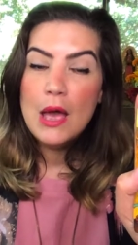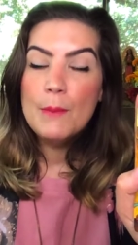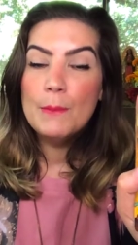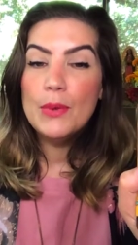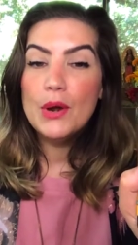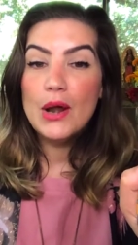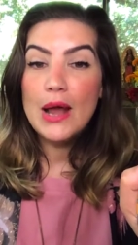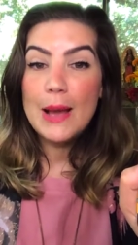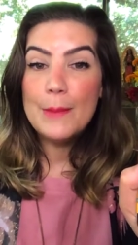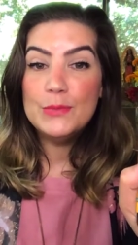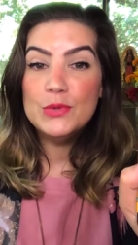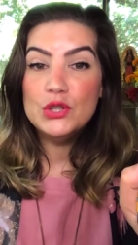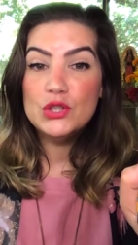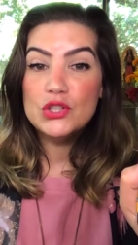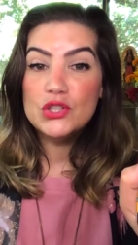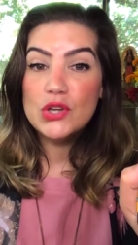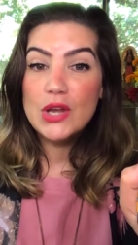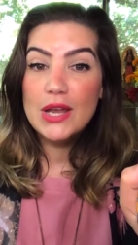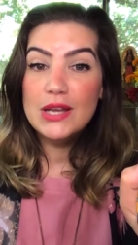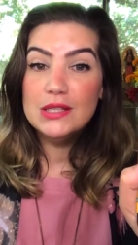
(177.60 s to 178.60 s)
Perhaps you're
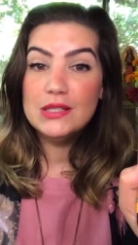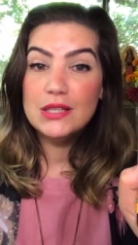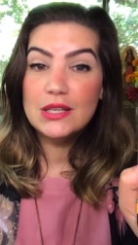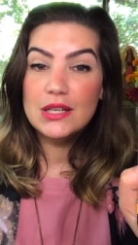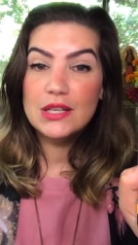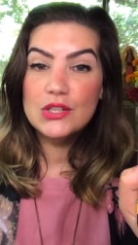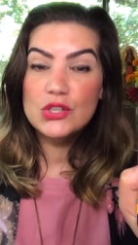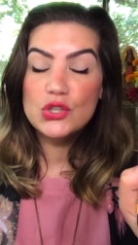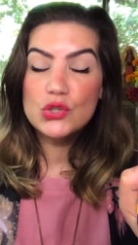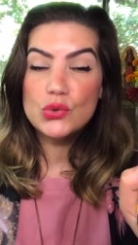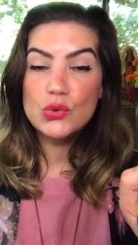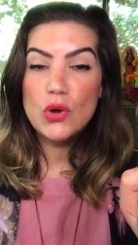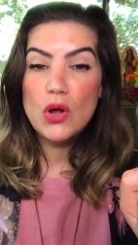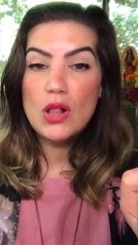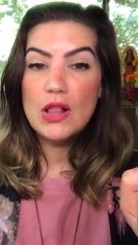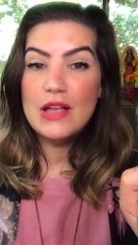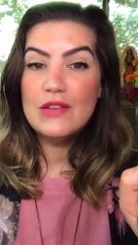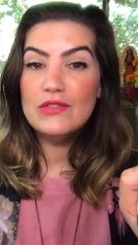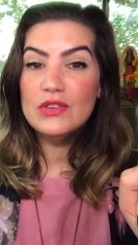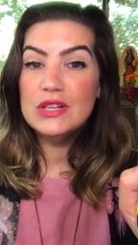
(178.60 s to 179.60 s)
trying to
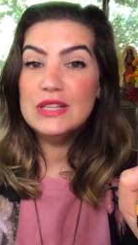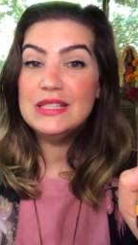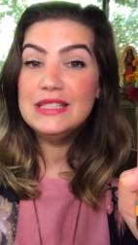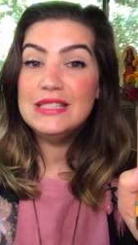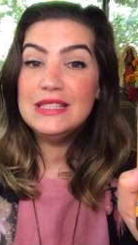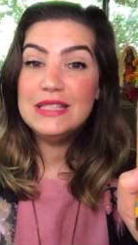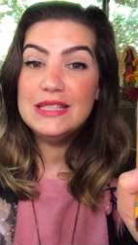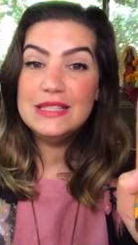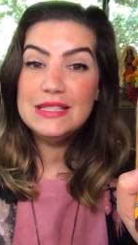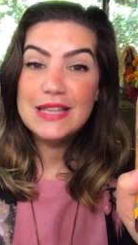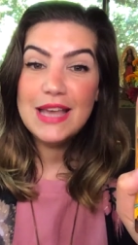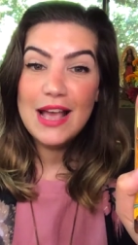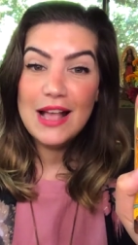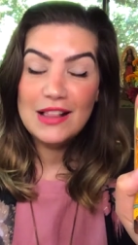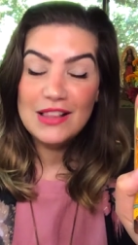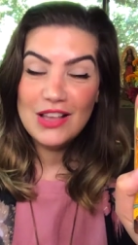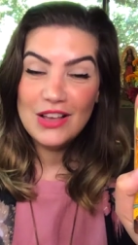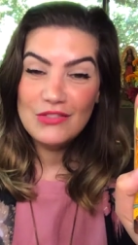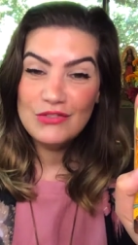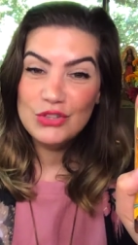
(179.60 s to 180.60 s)
control every
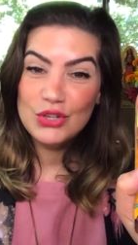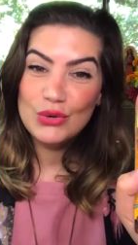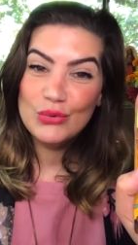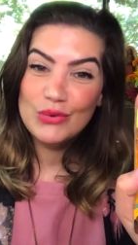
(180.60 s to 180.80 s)
detail of your